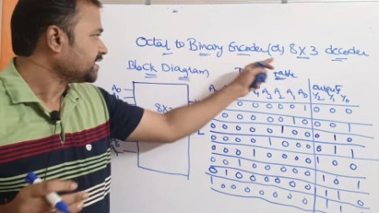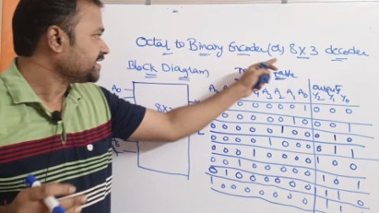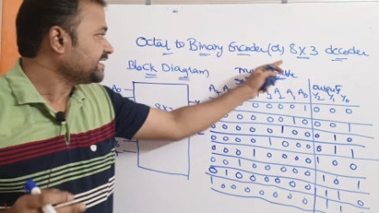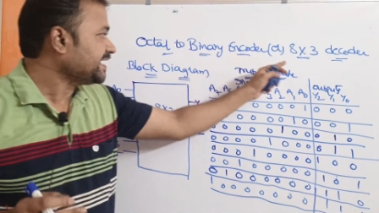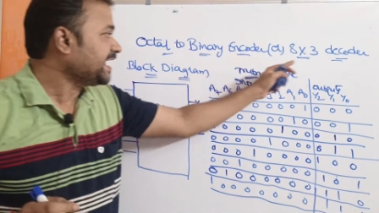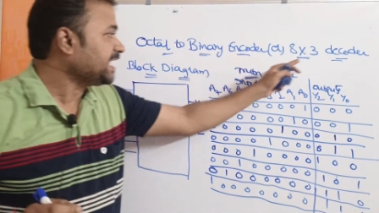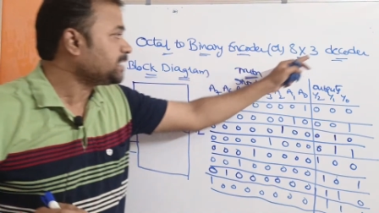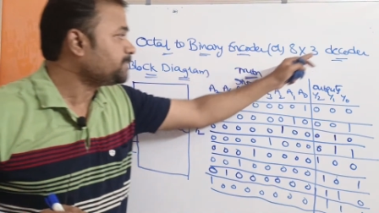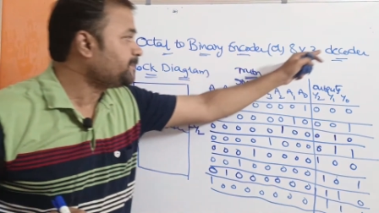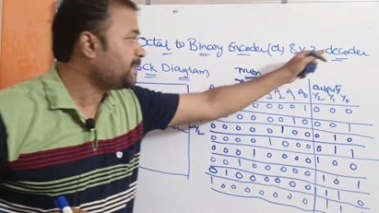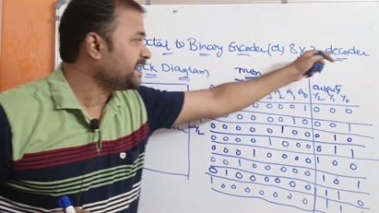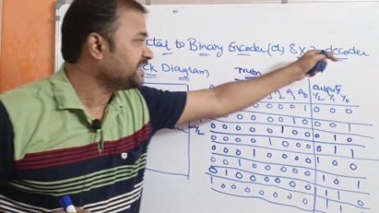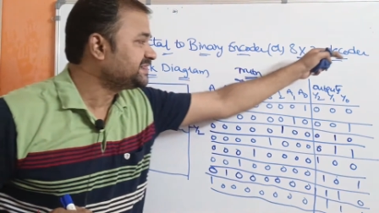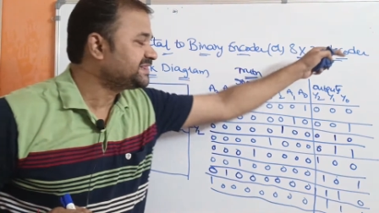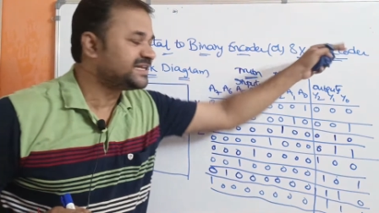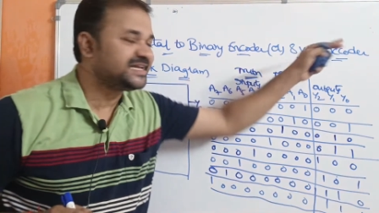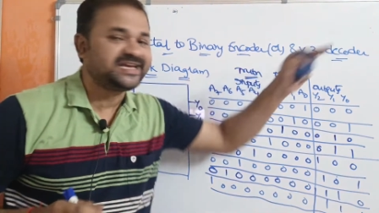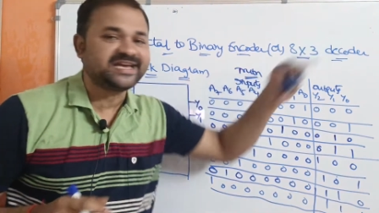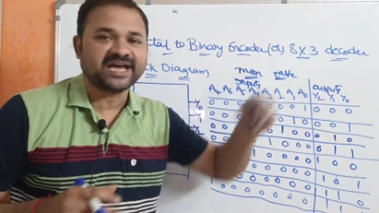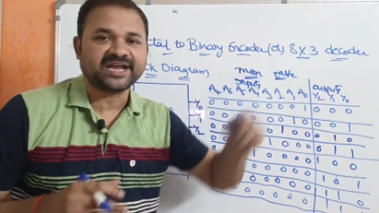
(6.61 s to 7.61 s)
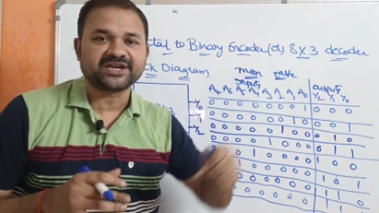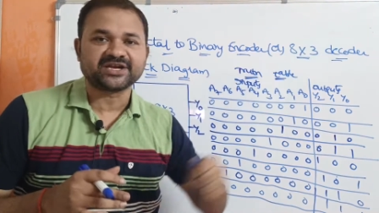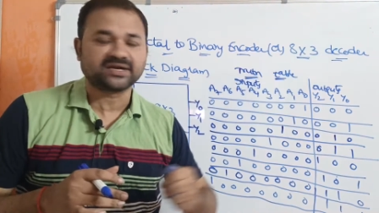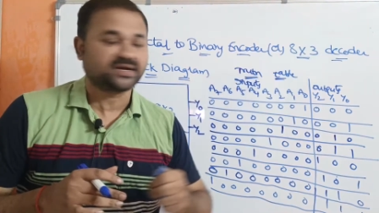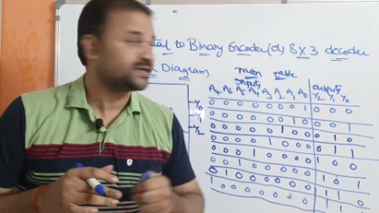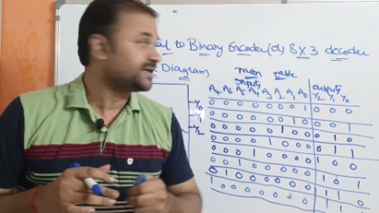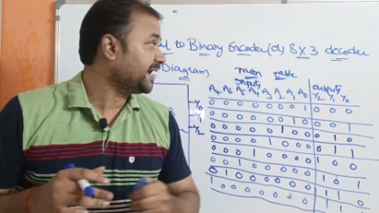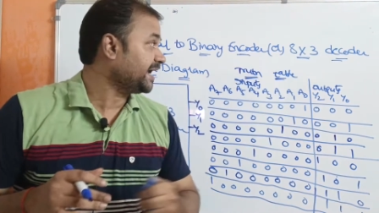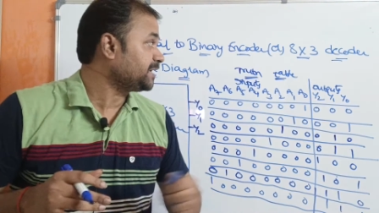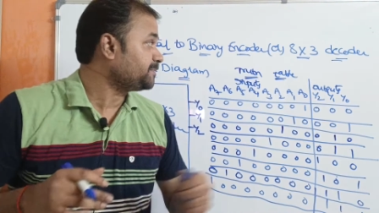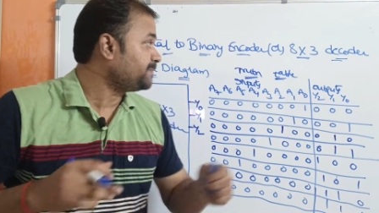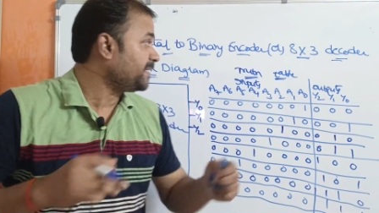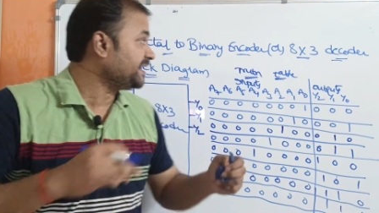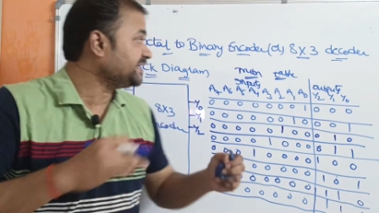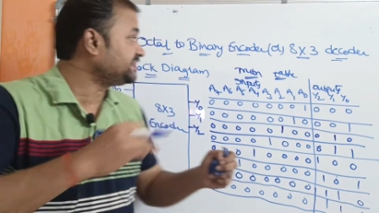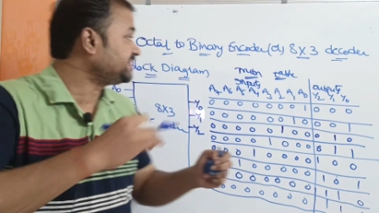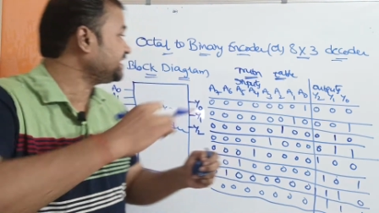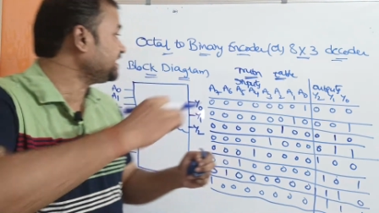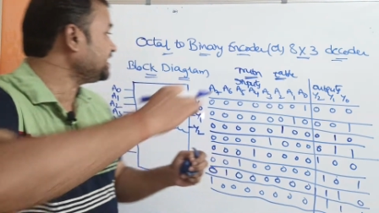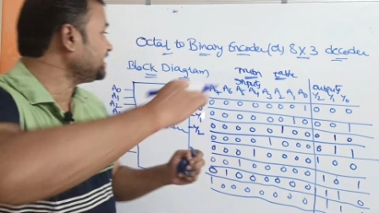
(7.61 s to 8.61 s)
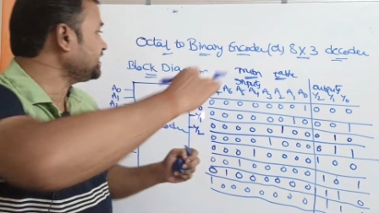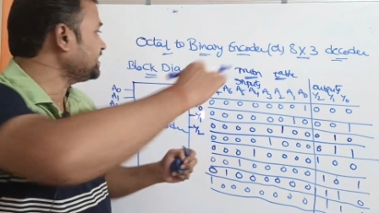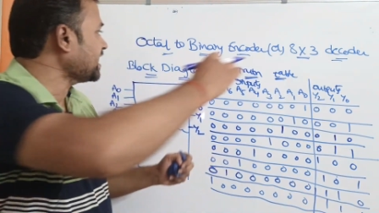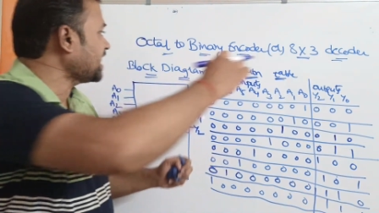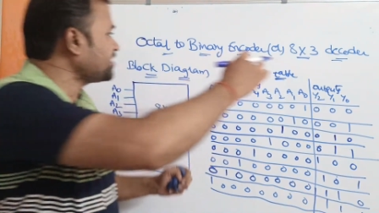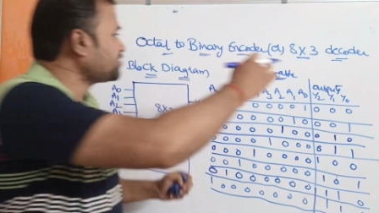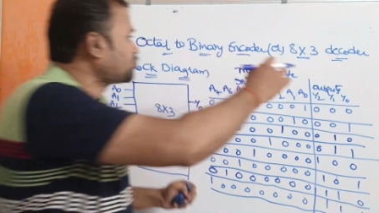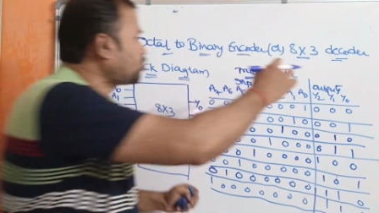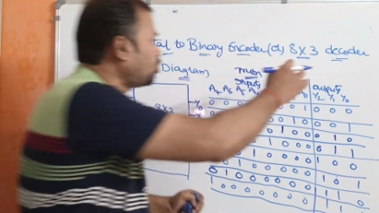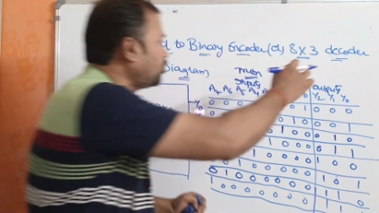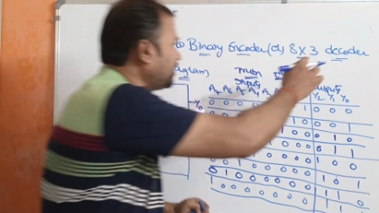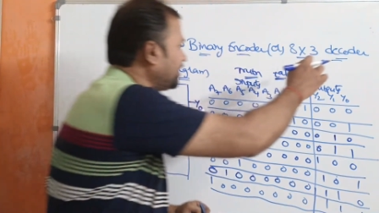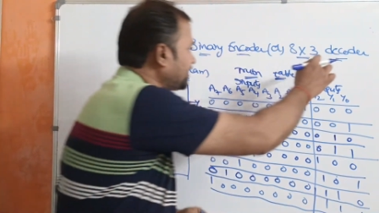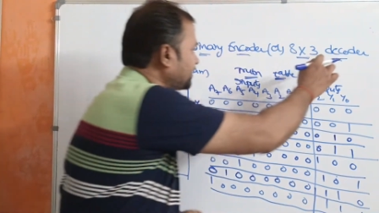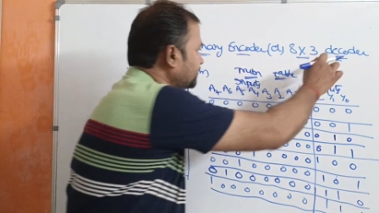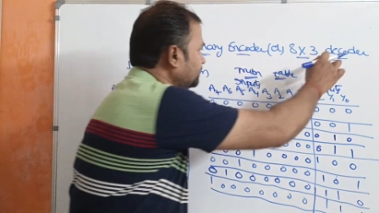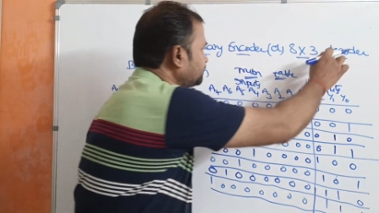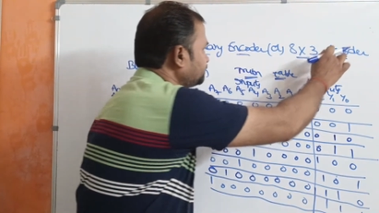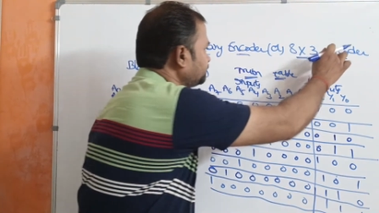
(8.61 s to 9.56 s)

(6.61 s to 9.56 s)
8x3 encoder.